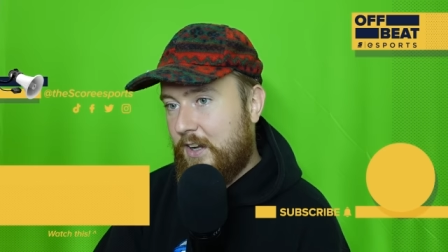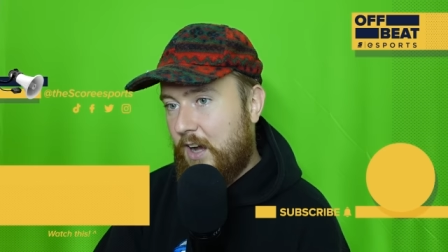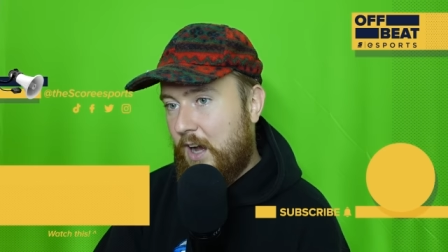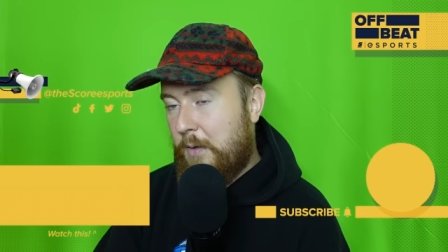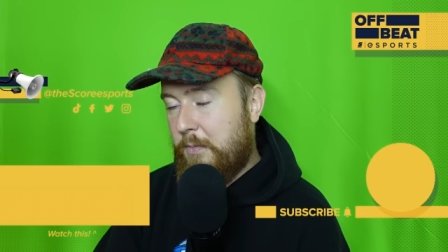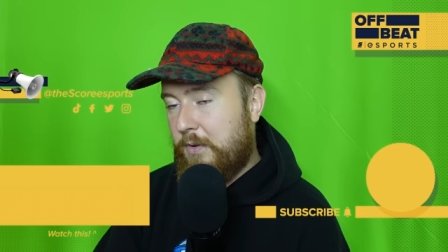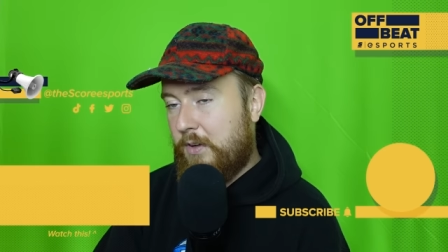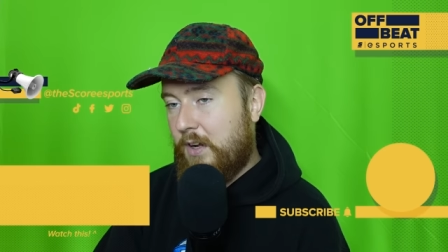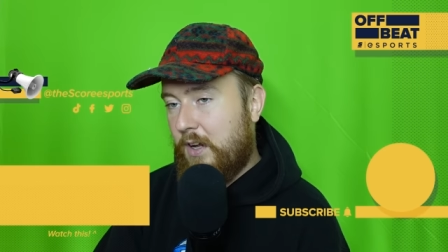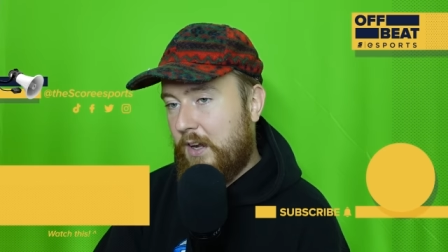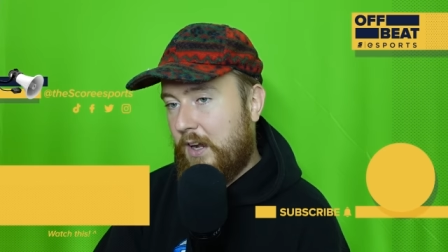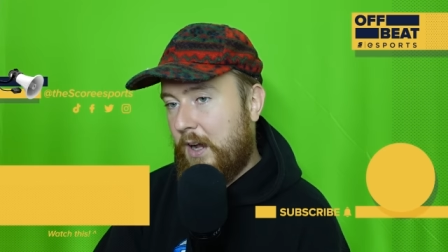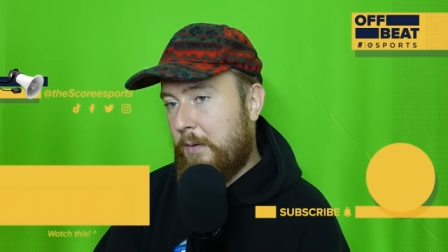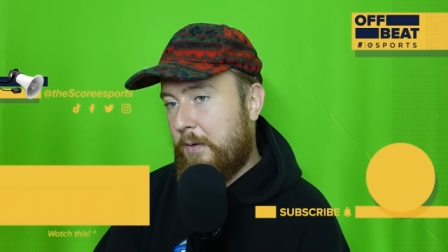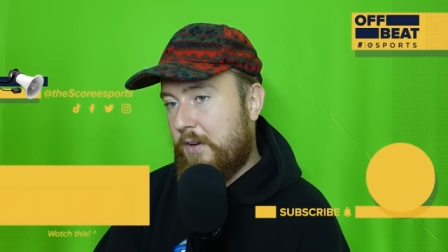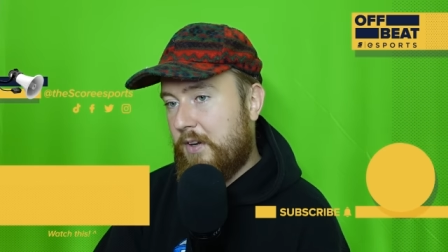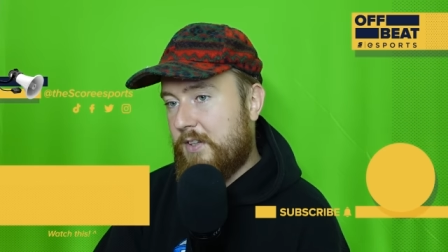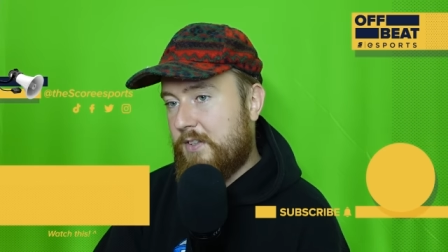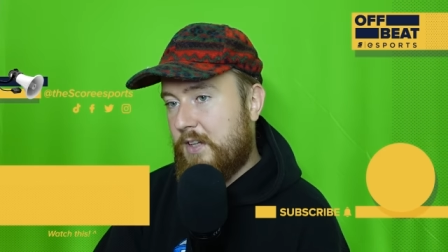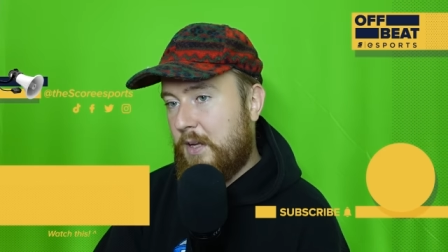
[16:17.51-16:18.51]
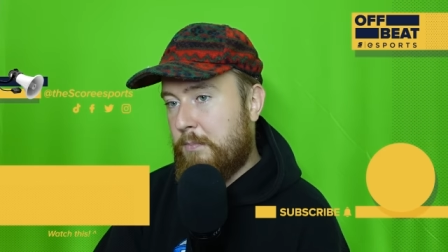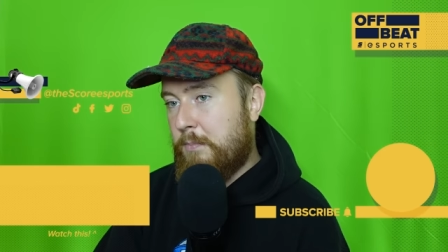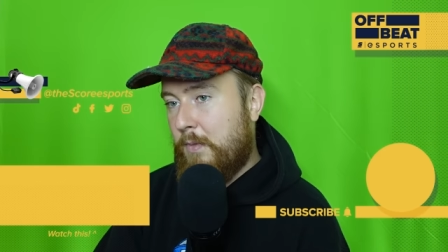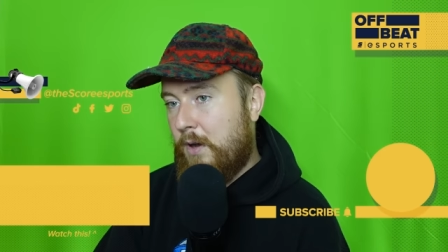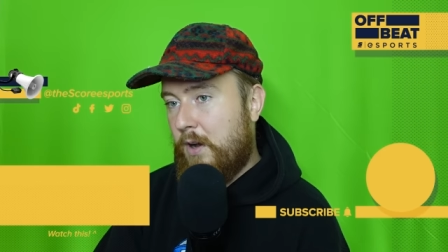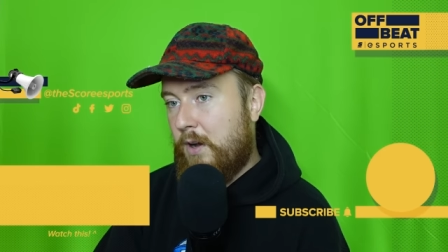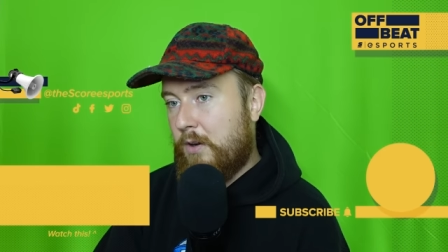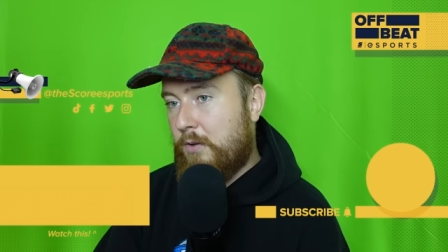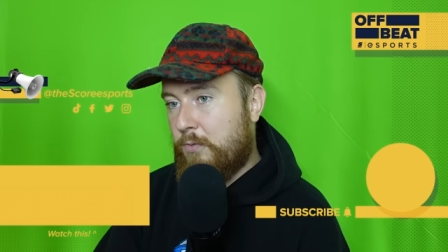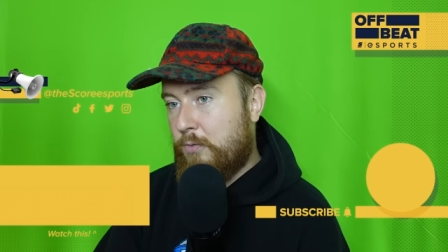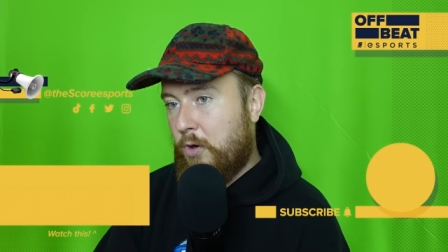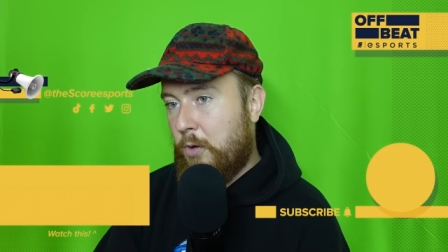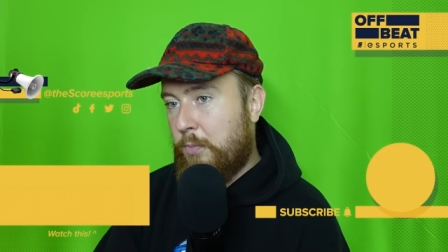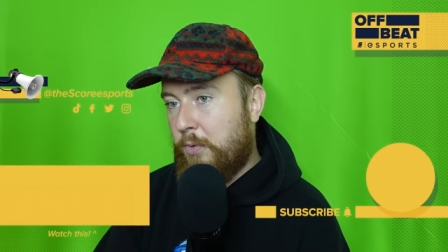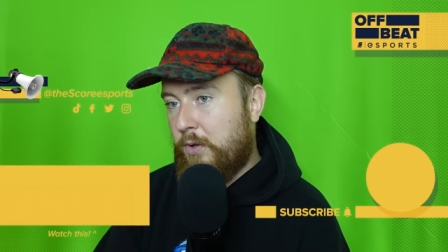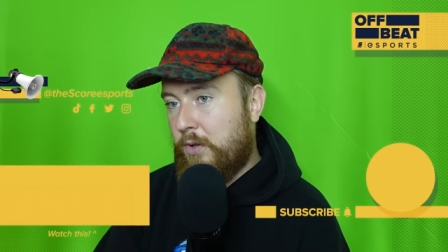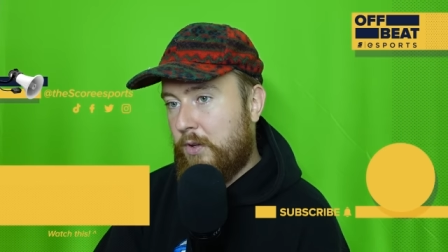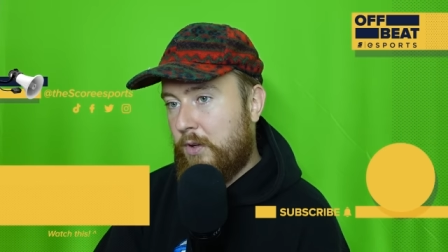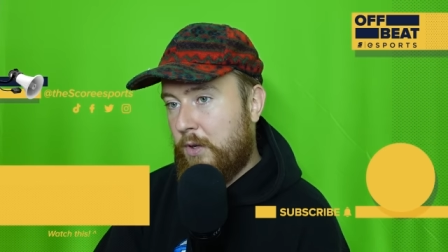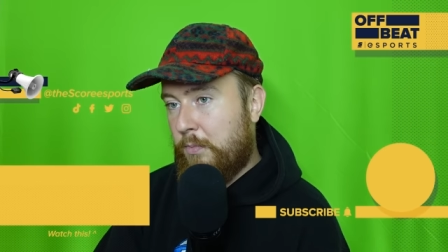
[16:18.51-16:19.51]
I'm like, I'm gonna say Mark
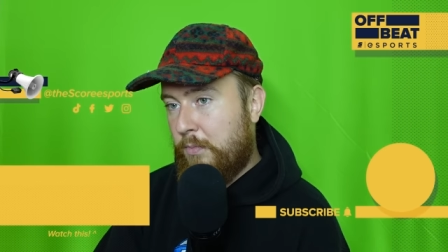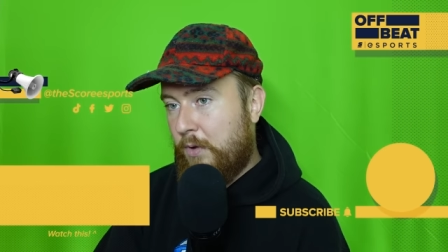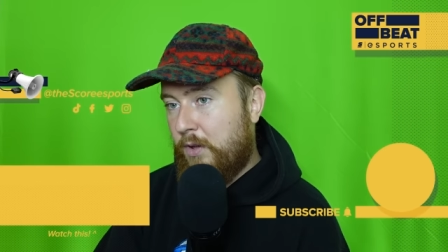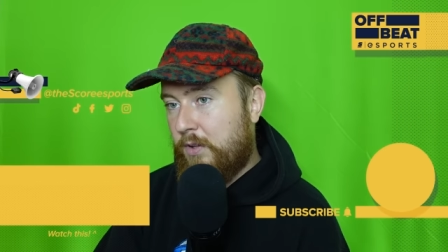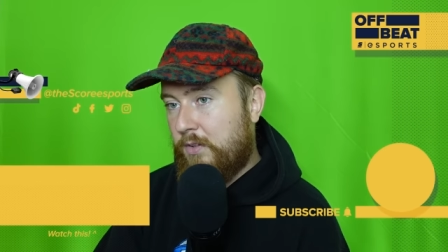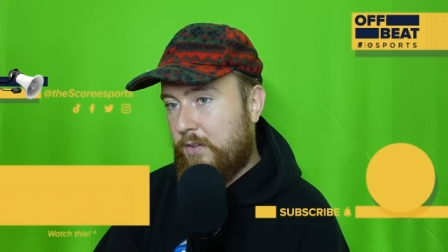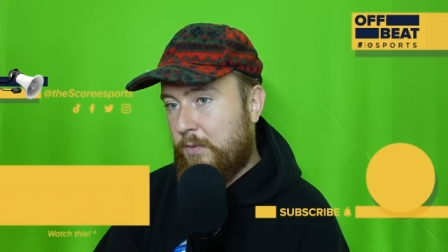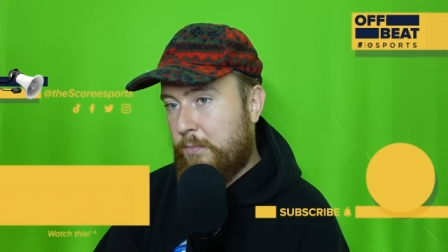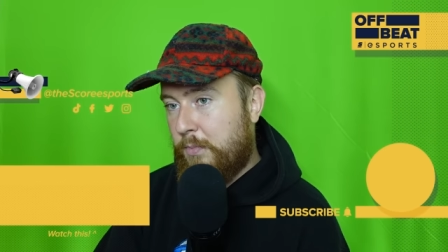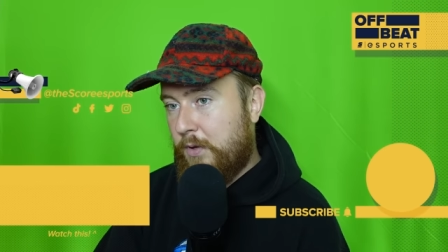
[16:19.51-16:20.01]
Robert Lamont,